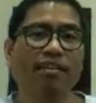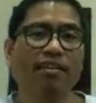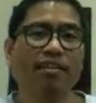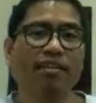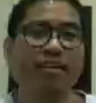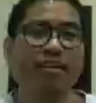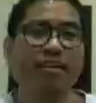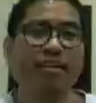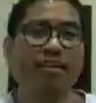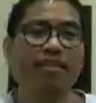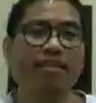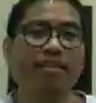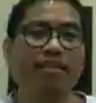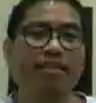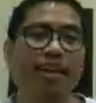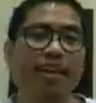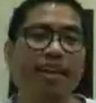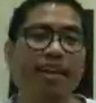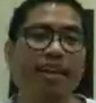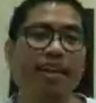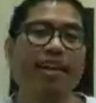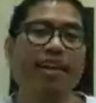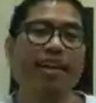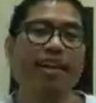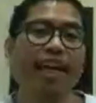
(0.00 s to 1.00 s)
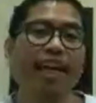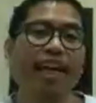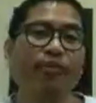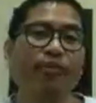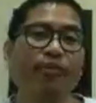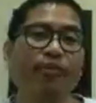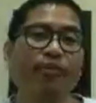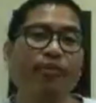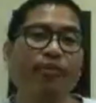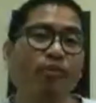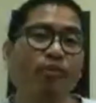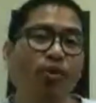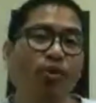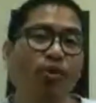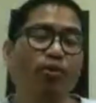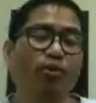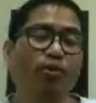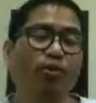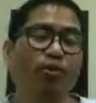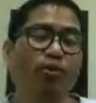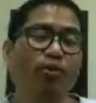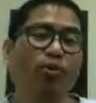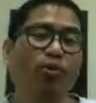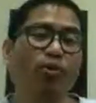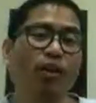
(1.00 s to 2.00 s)
Okay, see, if you have more
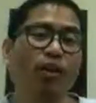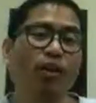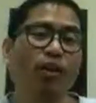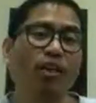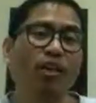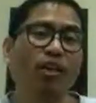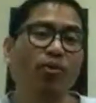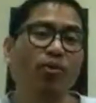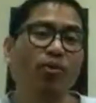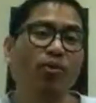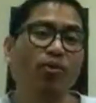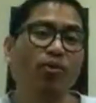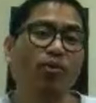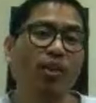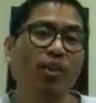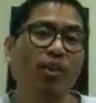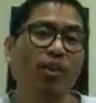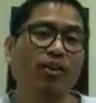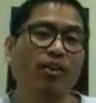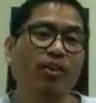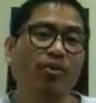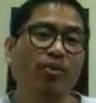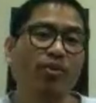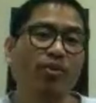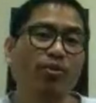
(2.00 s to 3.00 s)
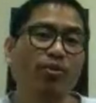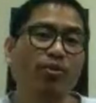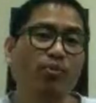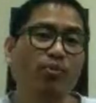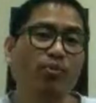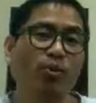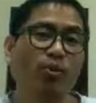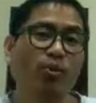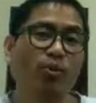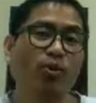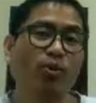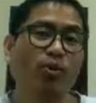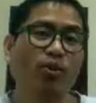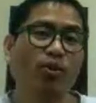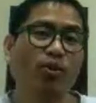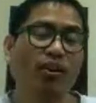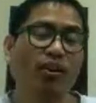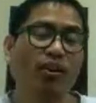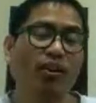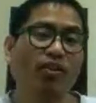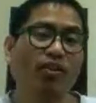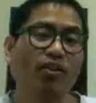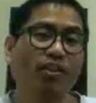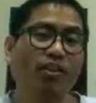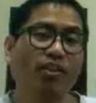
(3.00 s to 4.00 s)
also protein, it will triggers also
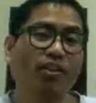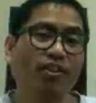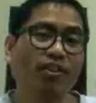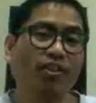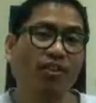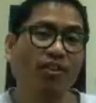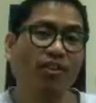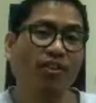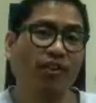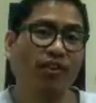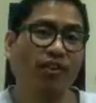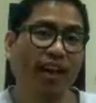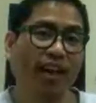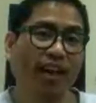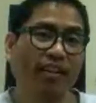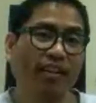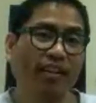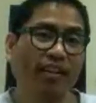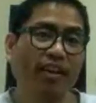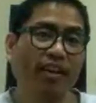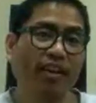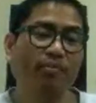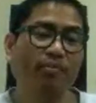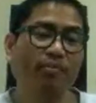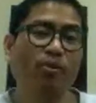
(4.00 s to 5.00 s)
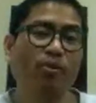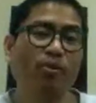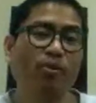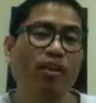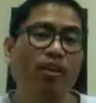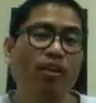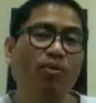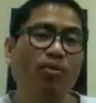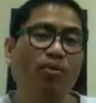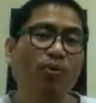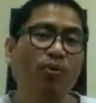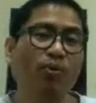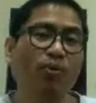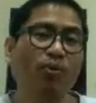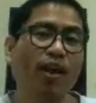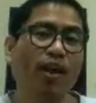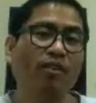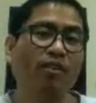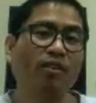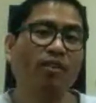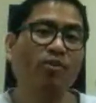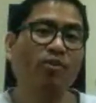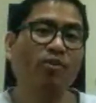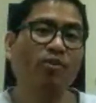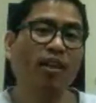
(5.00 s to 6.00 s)
more cholesterol, right? Because it will
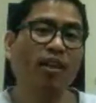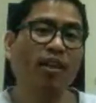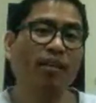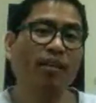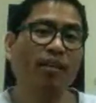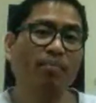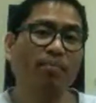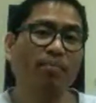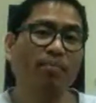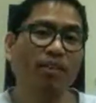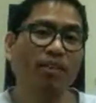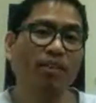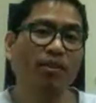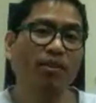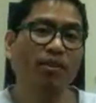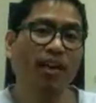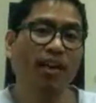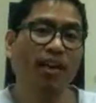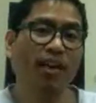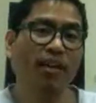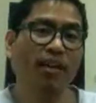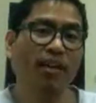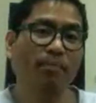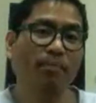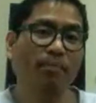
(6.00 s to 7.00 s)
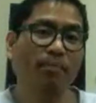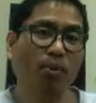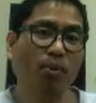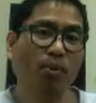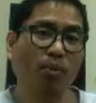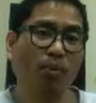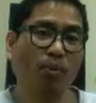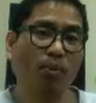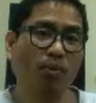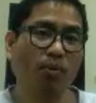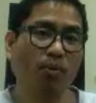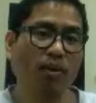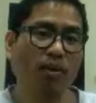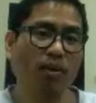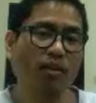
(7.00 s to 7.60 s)
react to the lipid or the lipo.